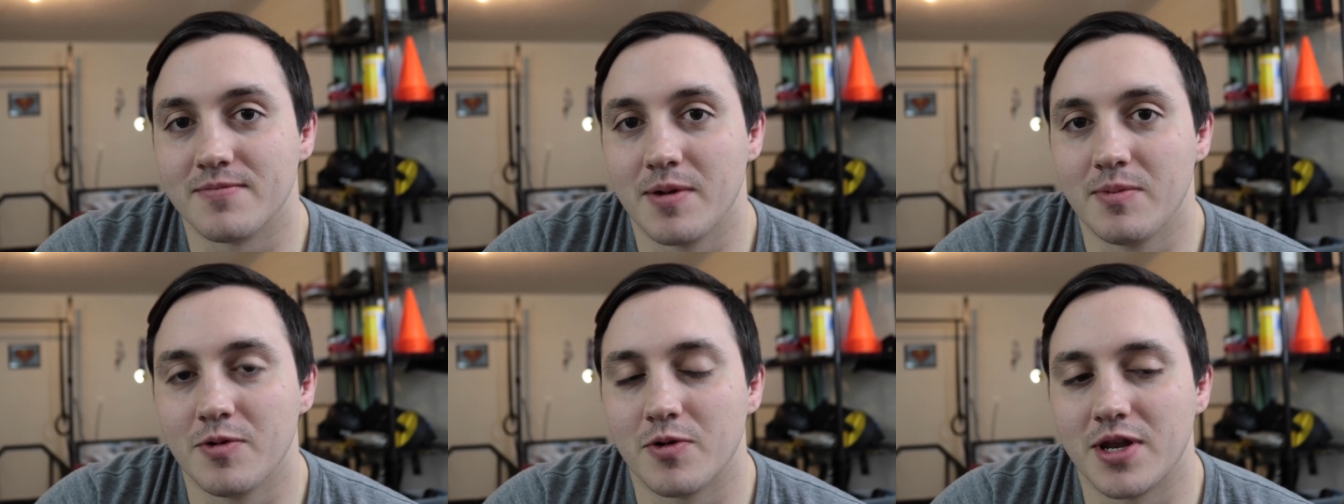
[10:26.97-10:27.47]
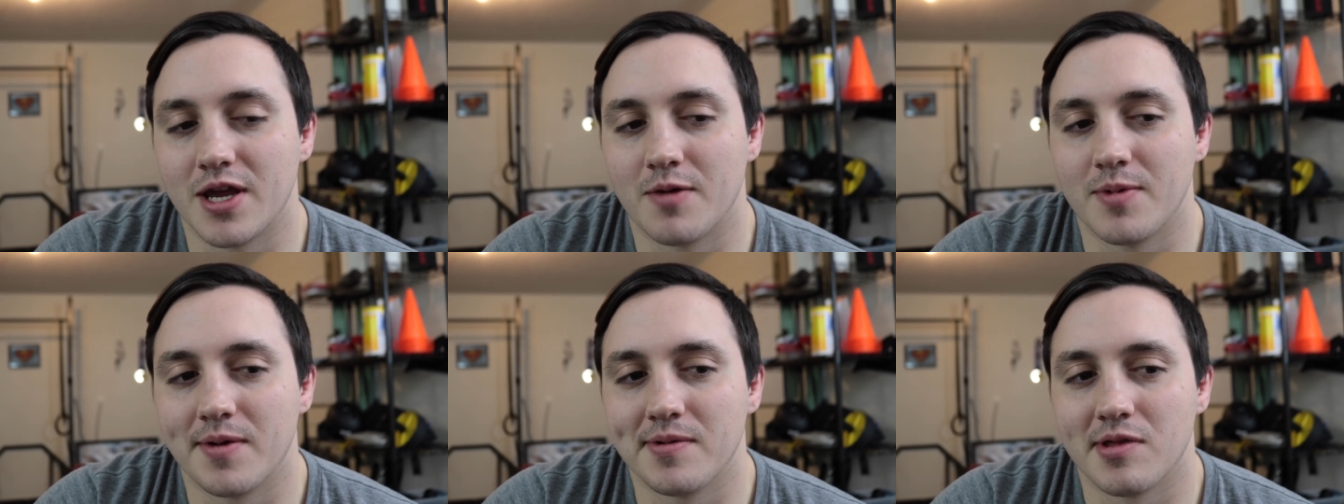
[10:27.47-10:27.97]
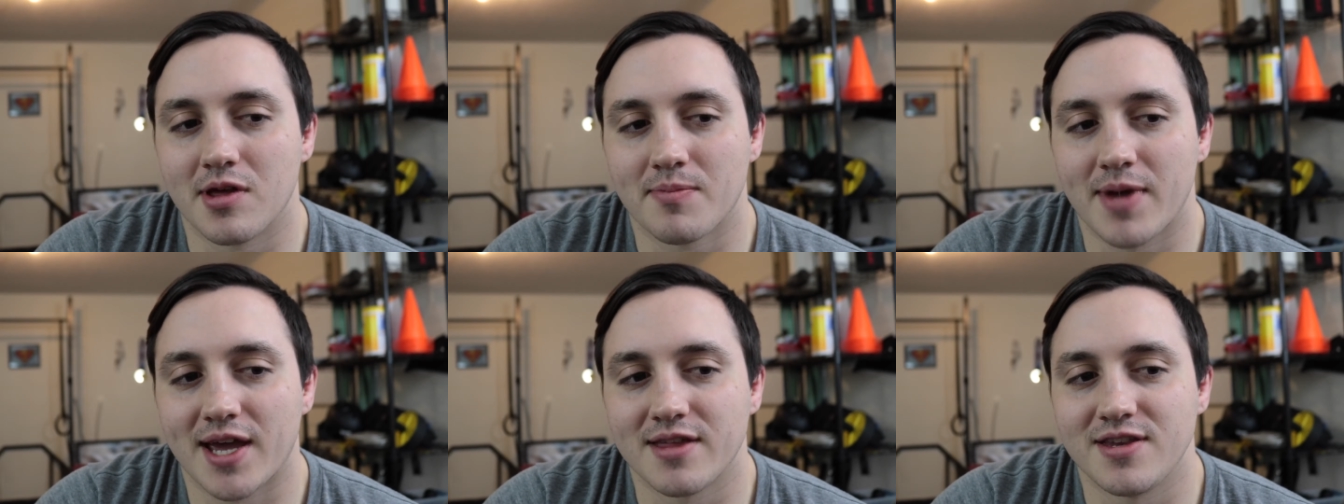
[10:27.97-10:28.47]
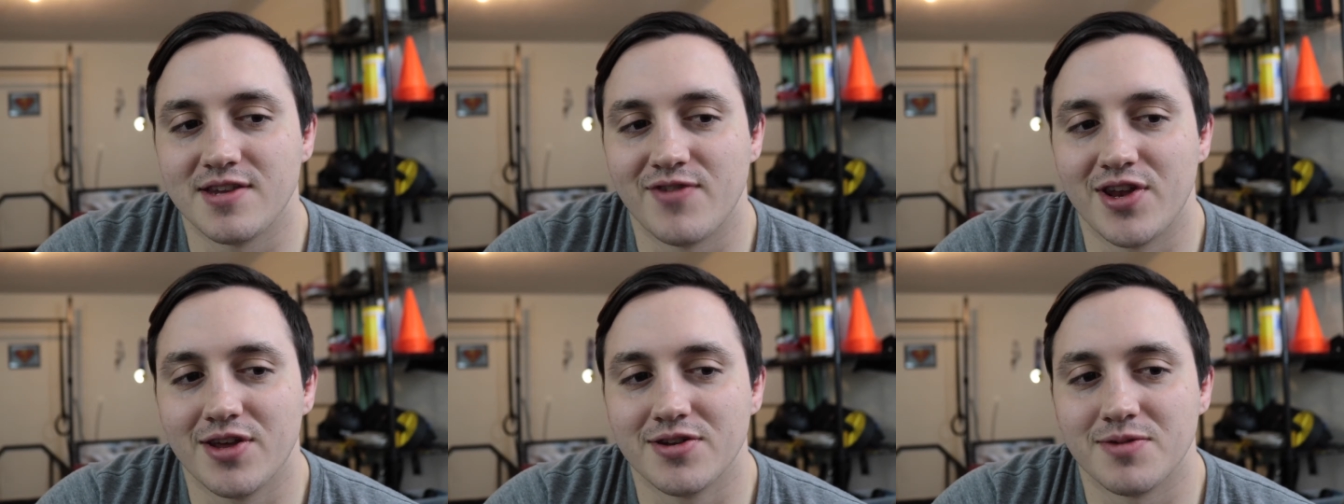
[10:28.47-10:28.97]
Maybe one day I'll be able to look back at these
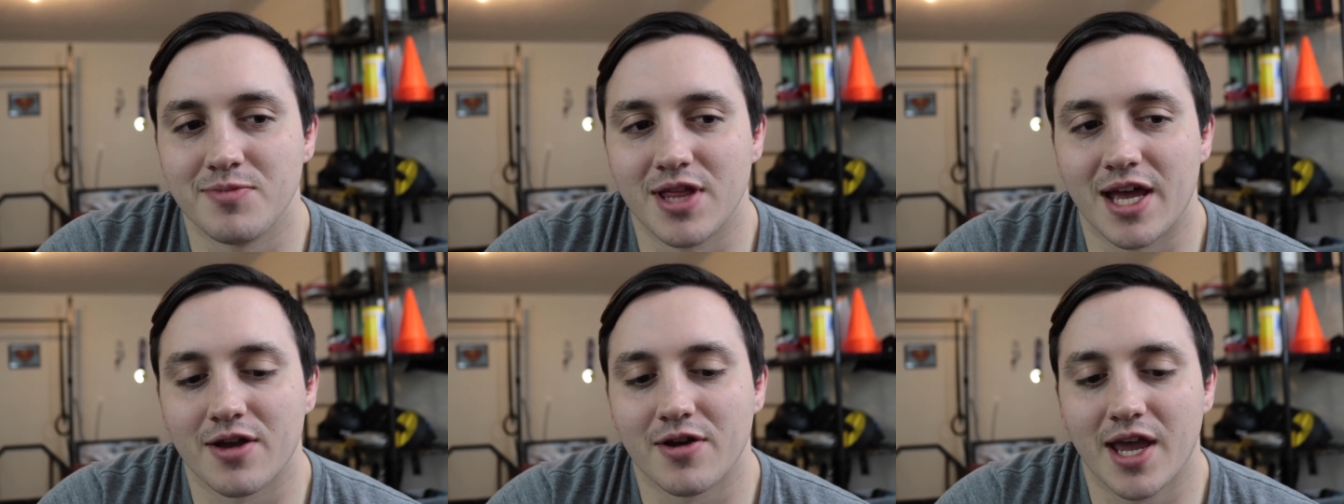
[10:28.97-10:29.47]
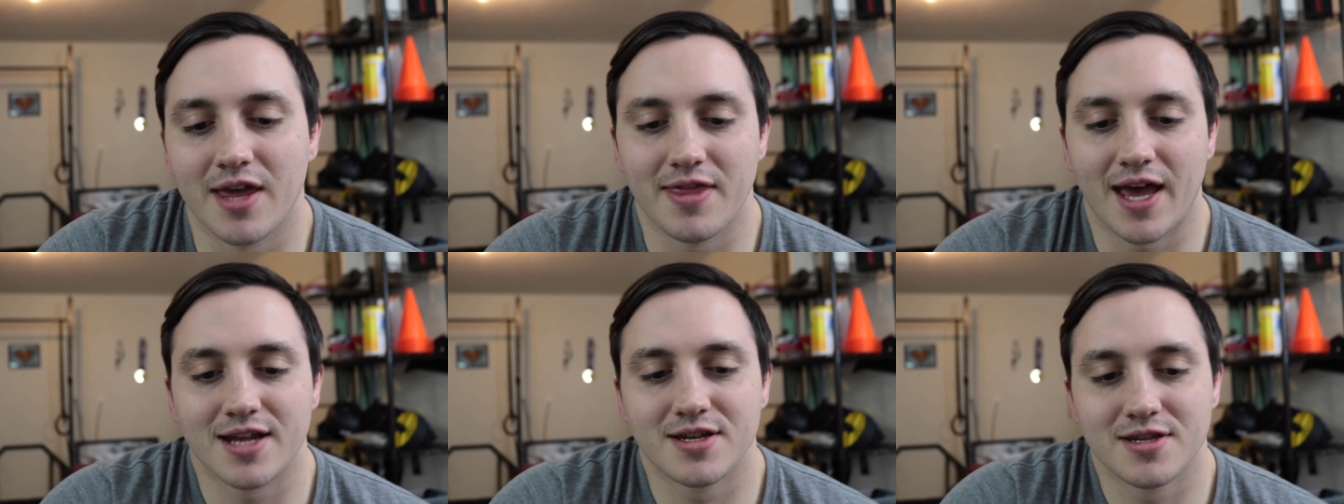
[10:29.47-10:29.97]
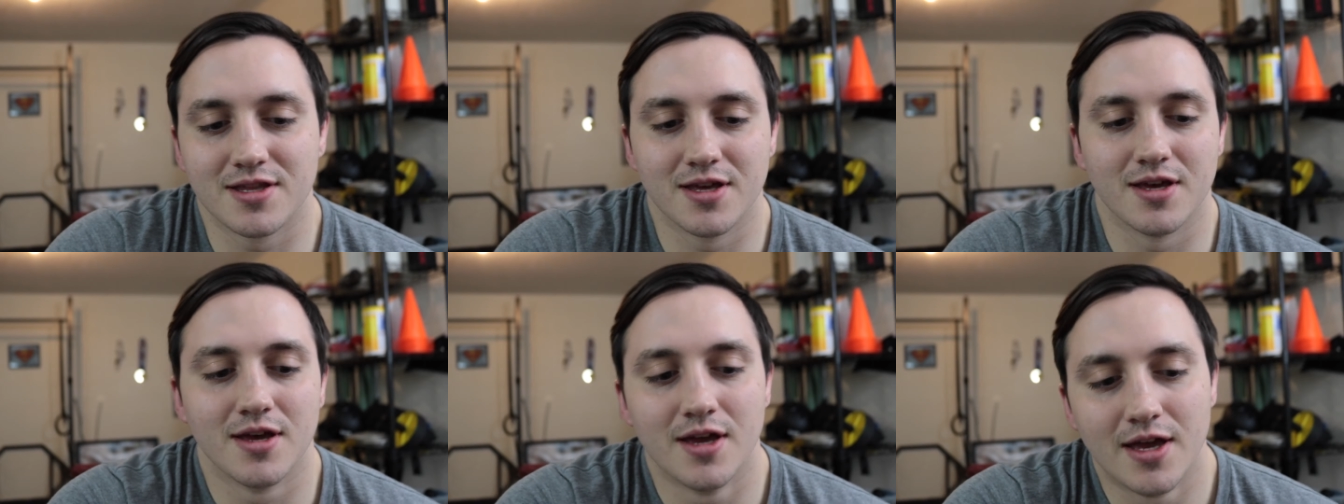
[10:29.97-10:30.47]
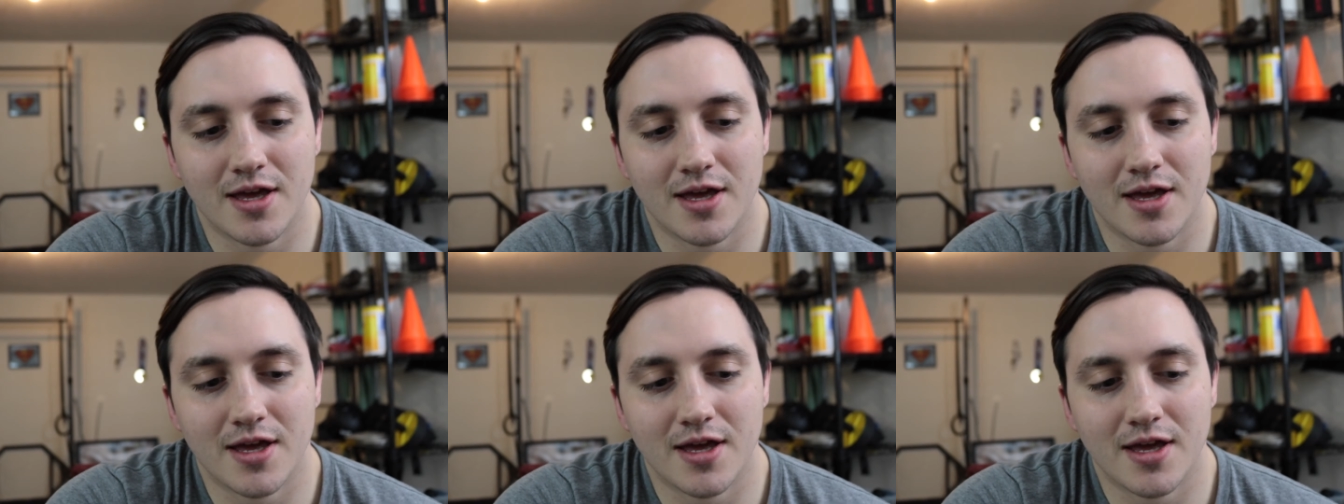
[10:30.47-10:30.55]
videos and be like, okay, that's the